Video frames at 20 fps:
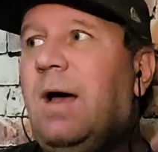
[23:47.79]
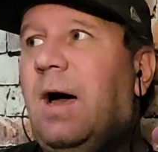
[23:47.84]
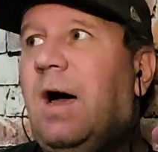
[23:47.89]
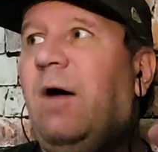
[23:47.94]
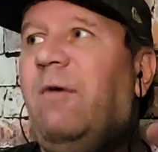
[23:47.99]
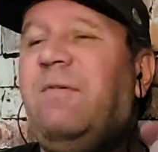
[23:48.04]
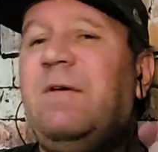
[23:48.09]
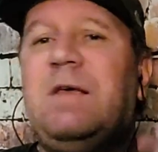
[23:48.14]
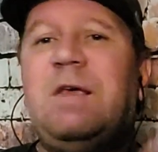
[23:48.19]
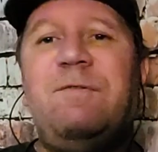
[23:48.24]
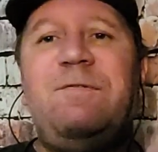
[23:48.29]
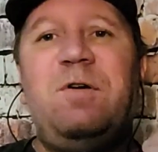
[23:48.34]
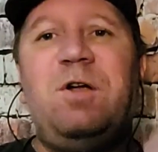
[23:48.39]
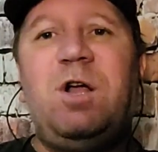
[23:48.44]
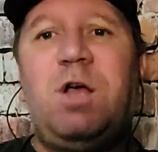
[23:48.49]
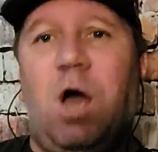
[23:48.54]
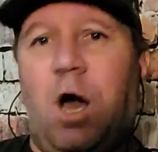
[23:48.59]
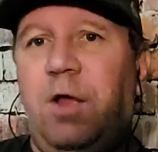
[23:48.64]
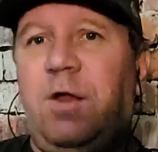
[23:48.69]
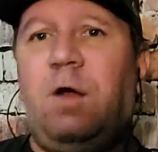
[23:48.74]
I think he
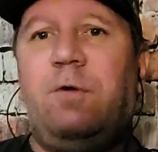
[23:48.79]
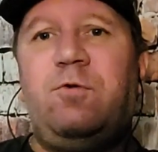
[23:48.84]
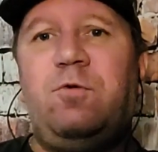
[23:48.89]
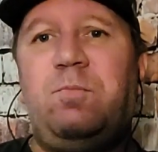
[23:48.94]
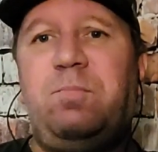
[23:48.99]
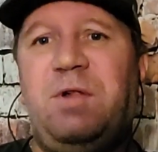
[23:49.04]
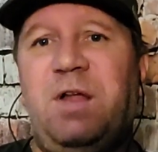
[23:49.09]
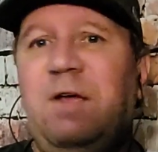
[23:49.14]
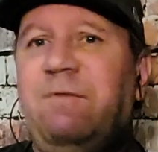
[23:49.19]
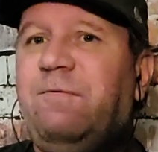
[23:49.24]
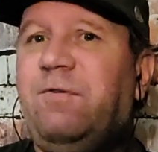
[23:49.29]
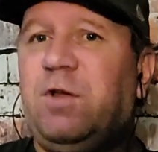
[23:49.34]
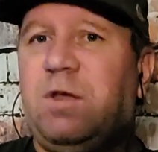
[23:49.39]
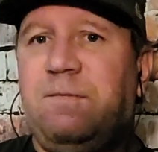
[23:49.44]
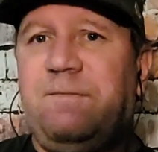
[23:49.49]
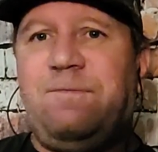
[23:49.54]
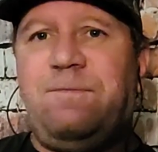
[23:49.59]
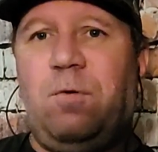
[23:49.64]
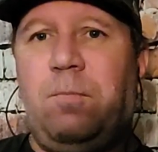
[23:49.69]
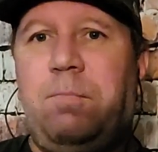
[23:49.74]
forgot how to play
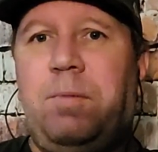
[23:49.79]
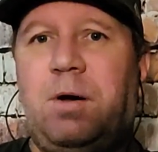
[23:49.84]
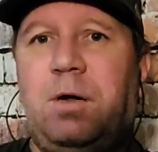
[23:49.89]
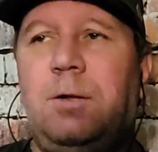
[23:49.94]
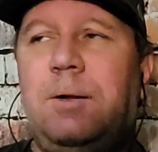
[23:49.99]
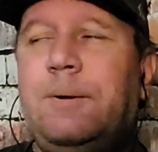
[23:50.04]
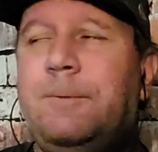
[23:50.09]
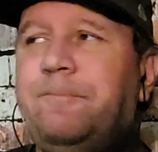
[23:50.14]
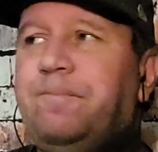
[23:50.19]
freaking football.